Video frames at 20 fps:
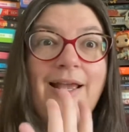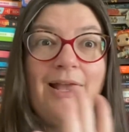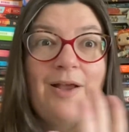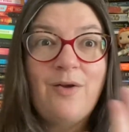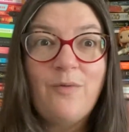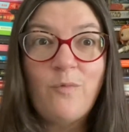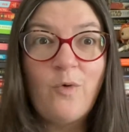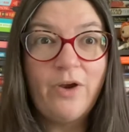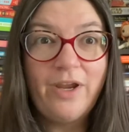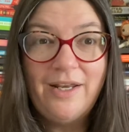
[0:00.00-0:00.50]

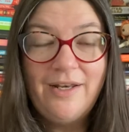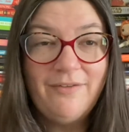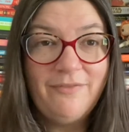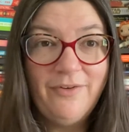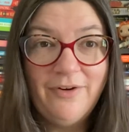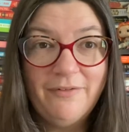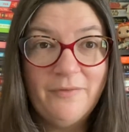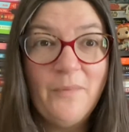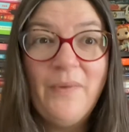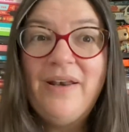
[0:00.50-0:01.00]
walking in
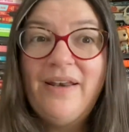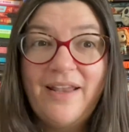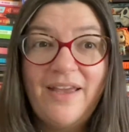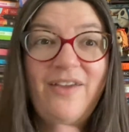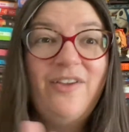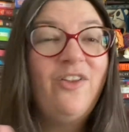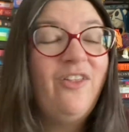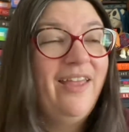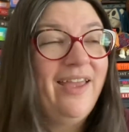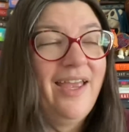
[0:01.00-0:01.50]
front of a window, you
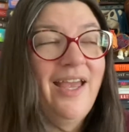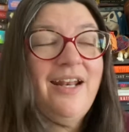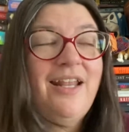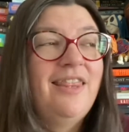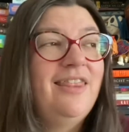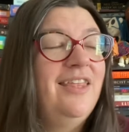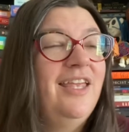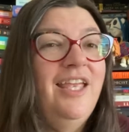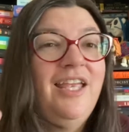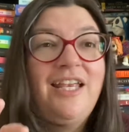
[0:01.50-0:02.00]
know, that kind of
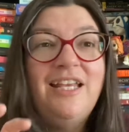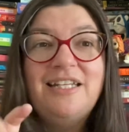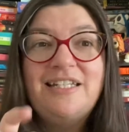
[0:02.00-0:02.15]
thing,